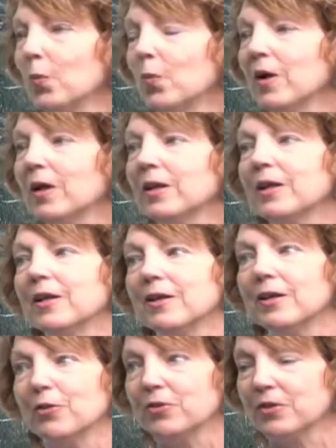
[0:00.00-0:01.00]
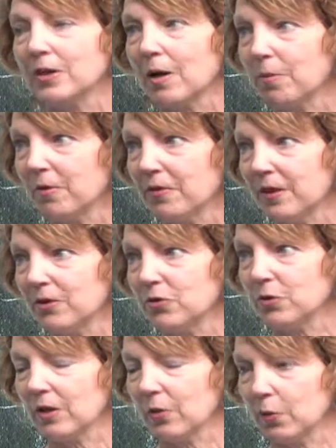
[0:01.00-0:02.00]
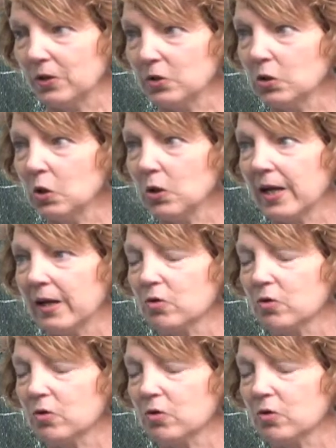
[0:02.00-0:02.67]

Well, here's a couple things that we do look at.